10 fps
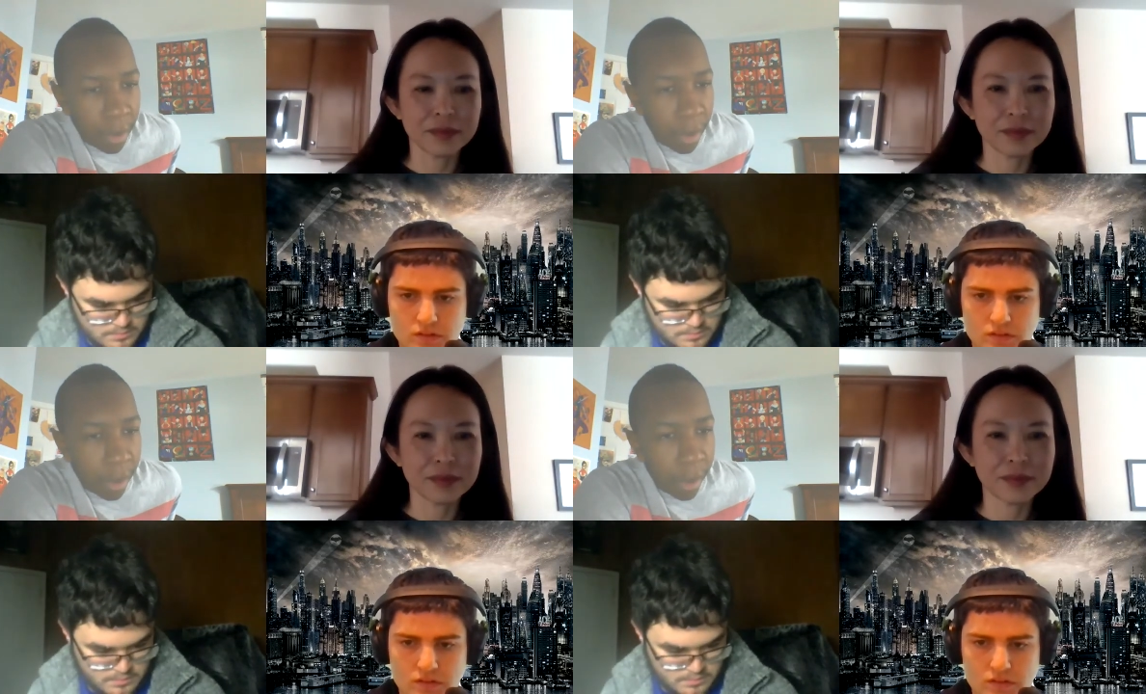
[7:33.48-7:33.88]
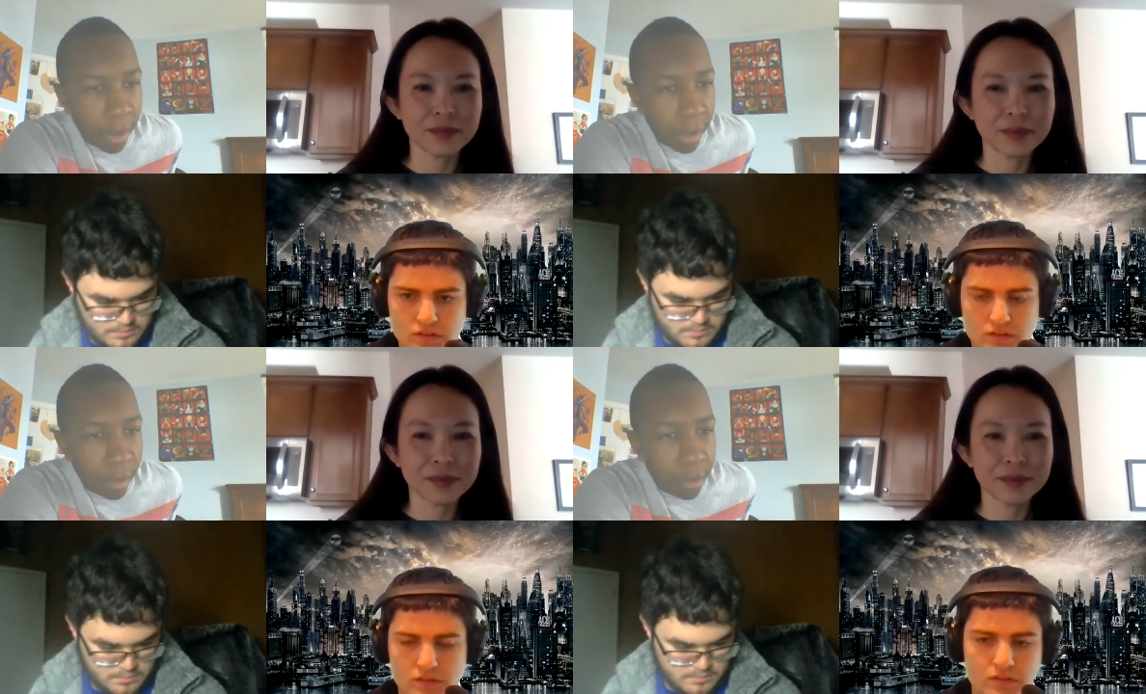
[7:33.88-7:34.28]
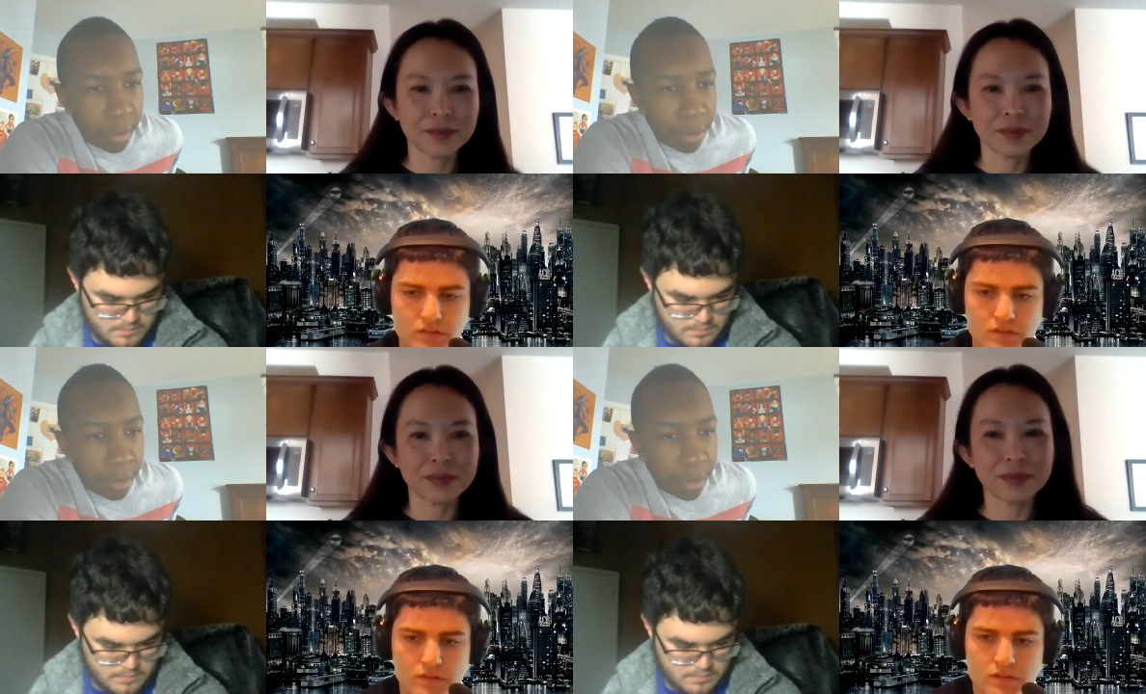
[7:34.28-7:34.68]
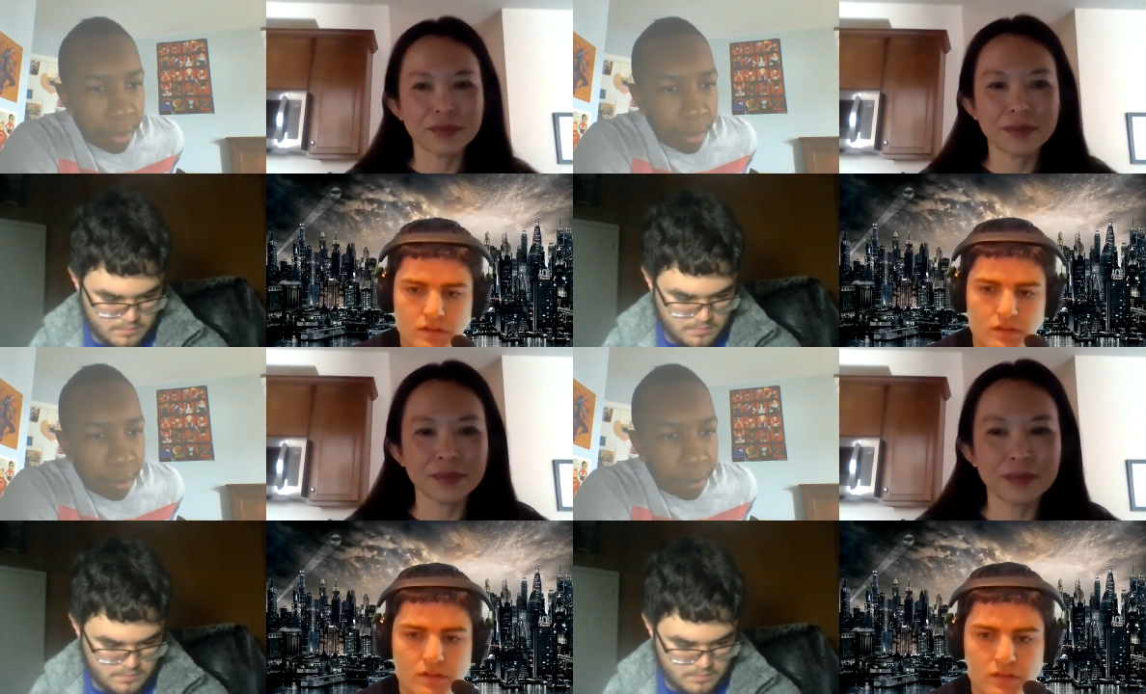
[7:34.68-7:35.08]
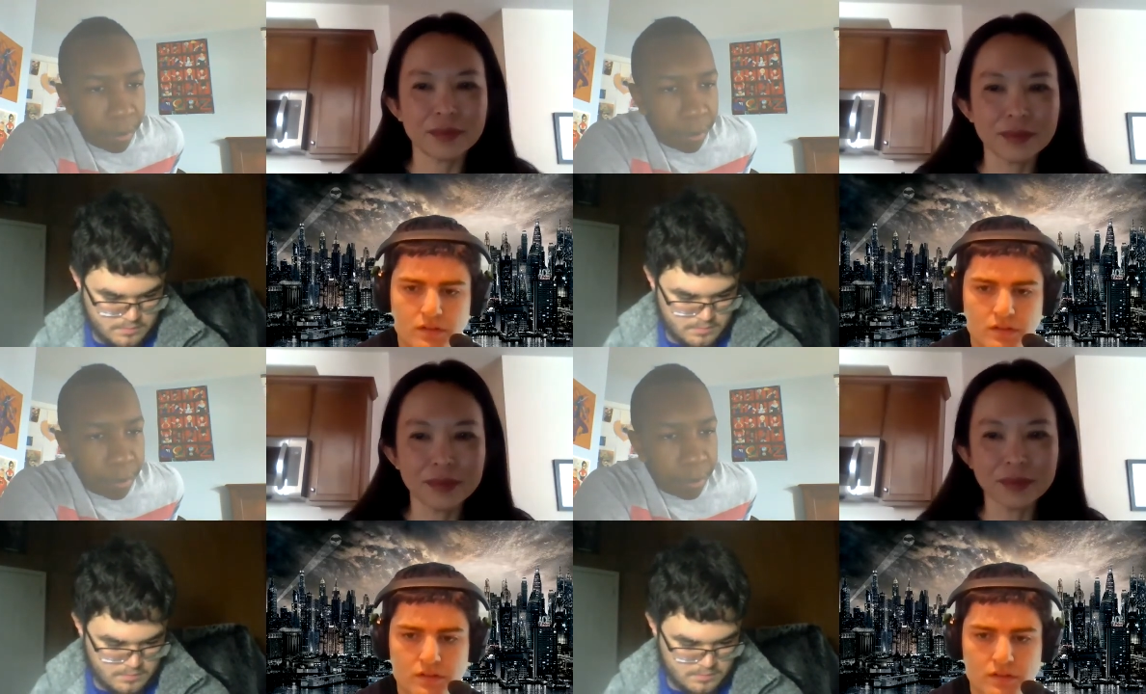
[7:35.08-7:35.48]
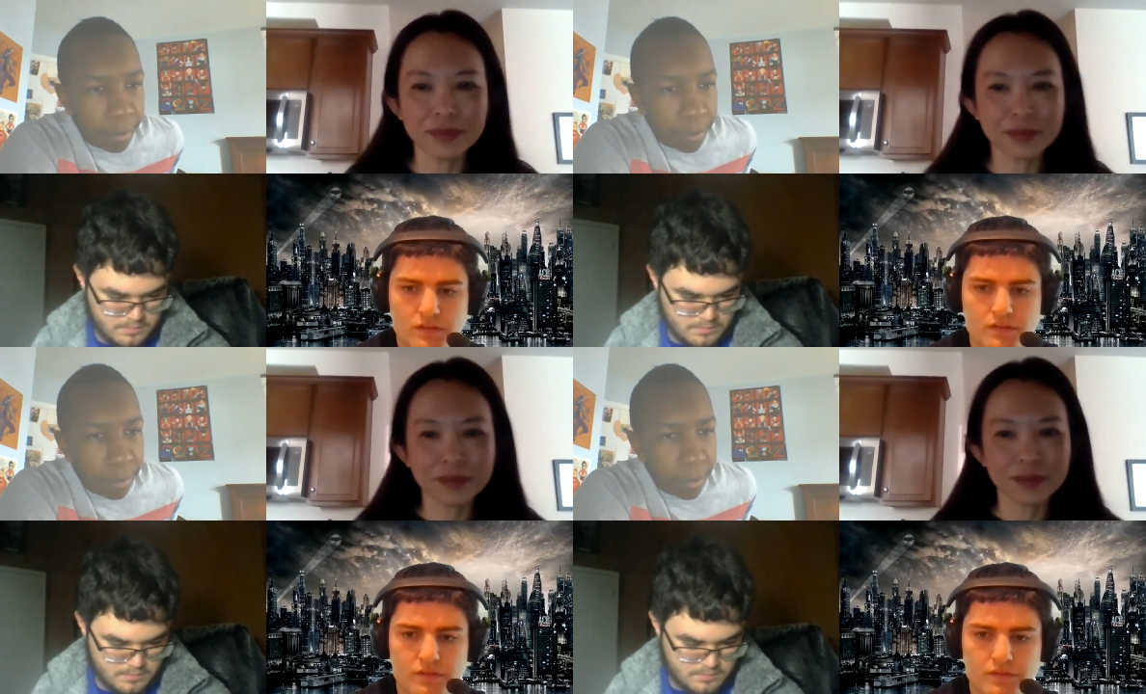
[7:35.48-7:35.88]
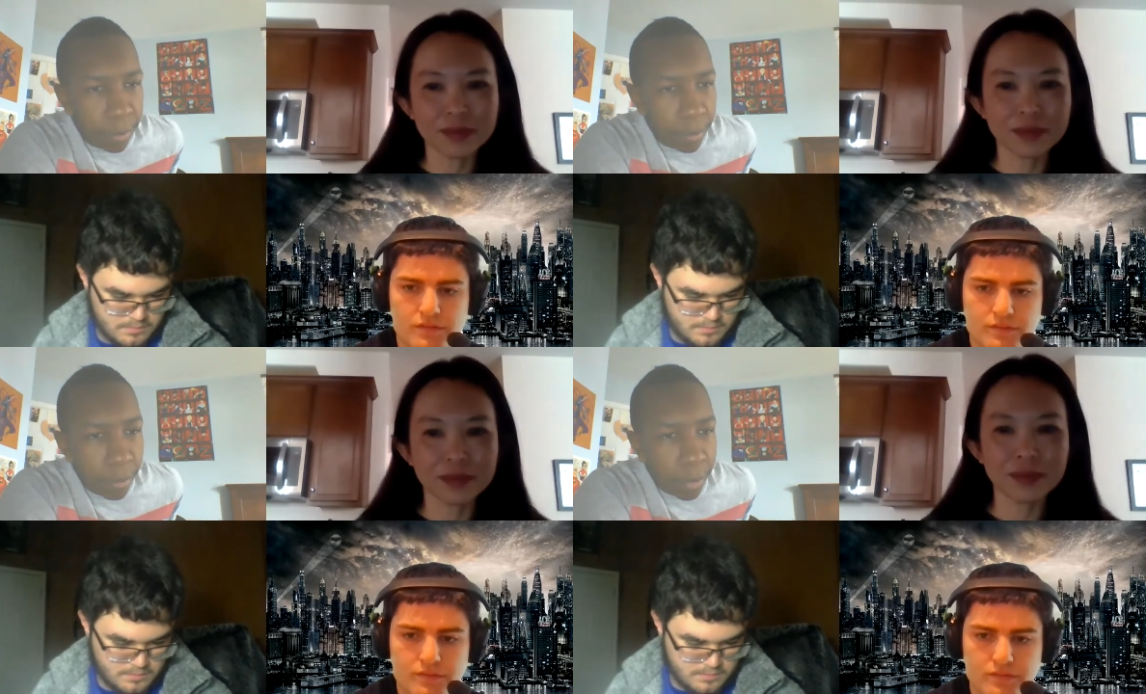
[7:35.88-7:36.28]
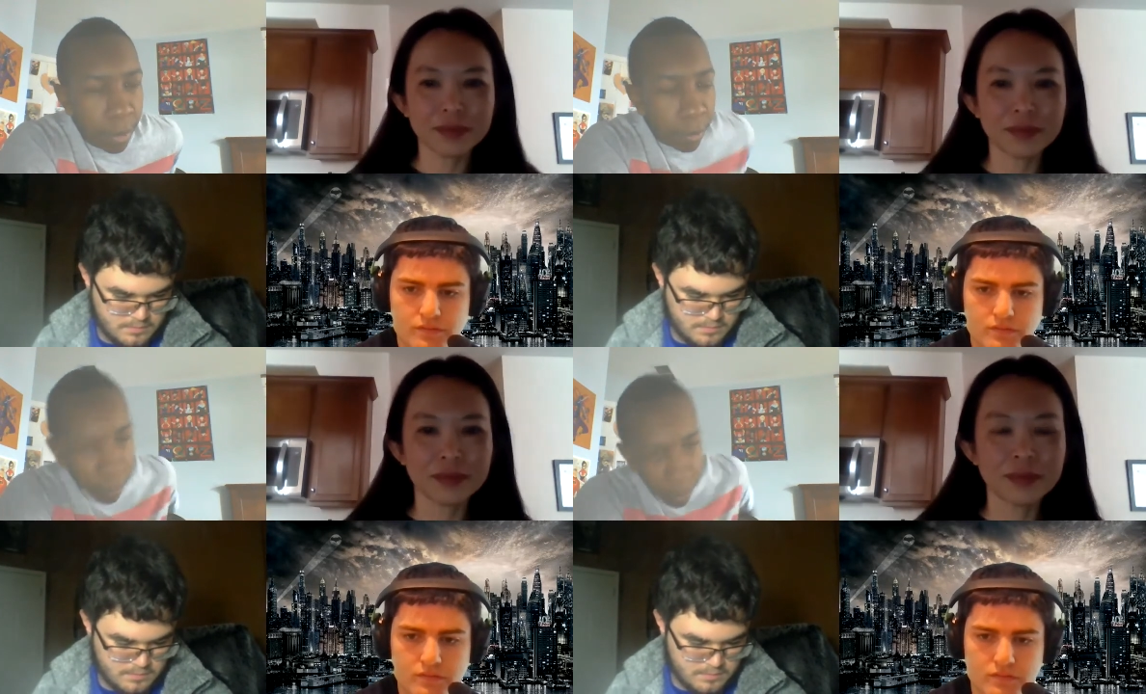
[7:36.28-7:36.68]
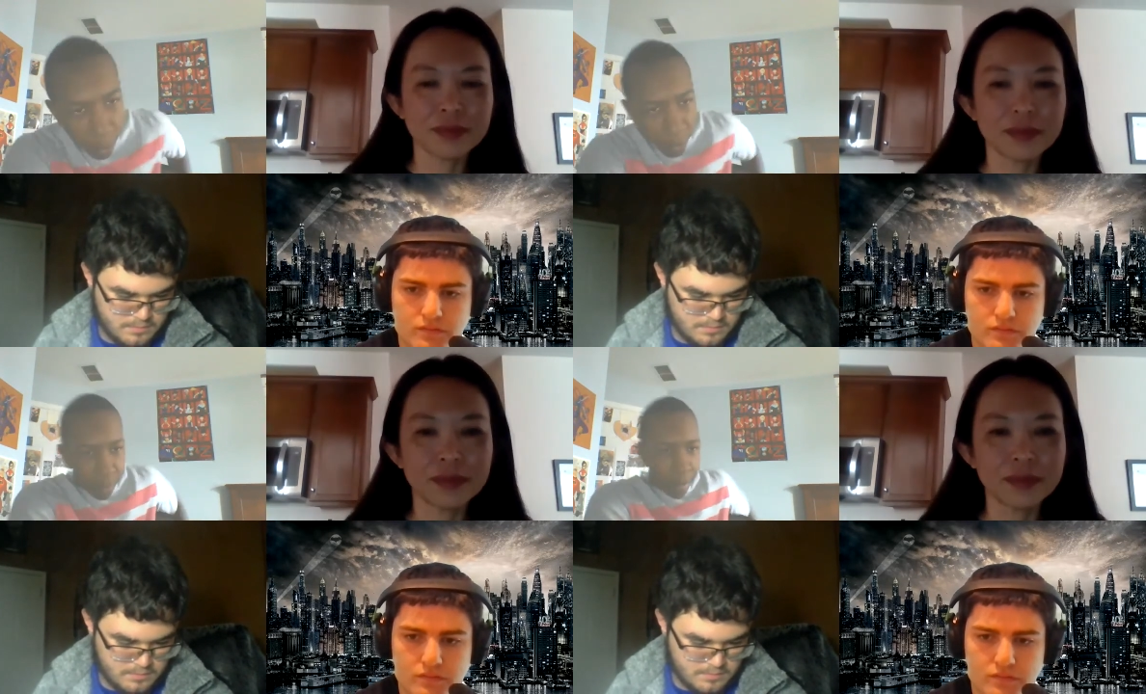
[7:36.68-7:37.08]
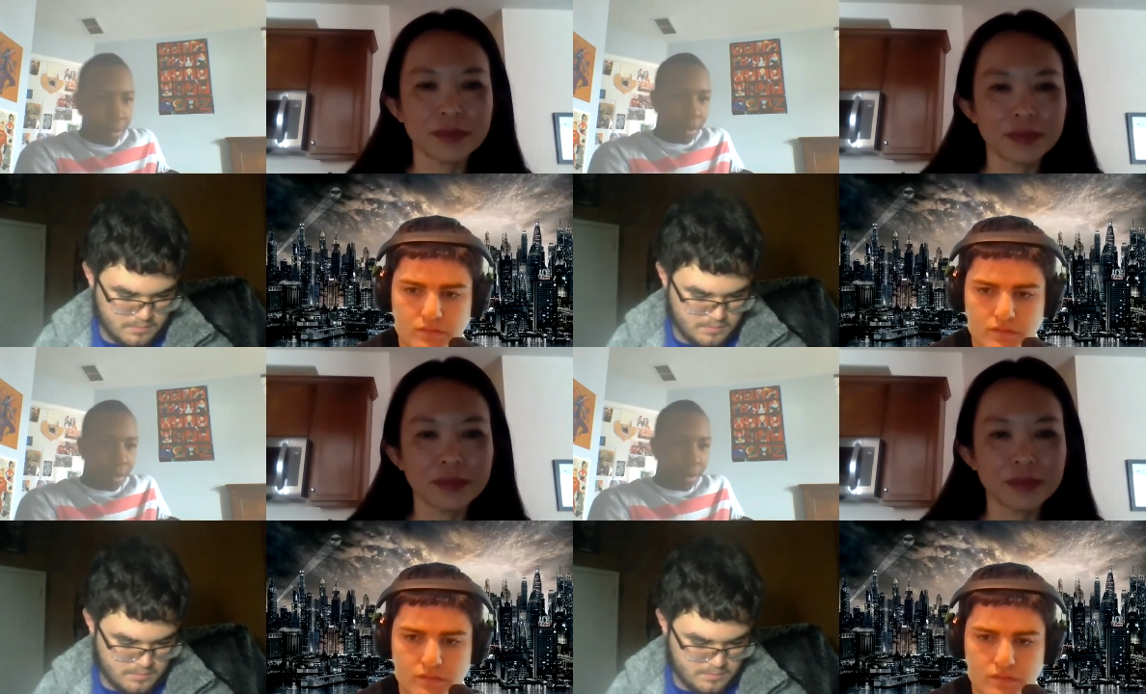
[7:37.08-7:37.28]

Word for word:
Speaker 1: because I've done it. And just always remember to stay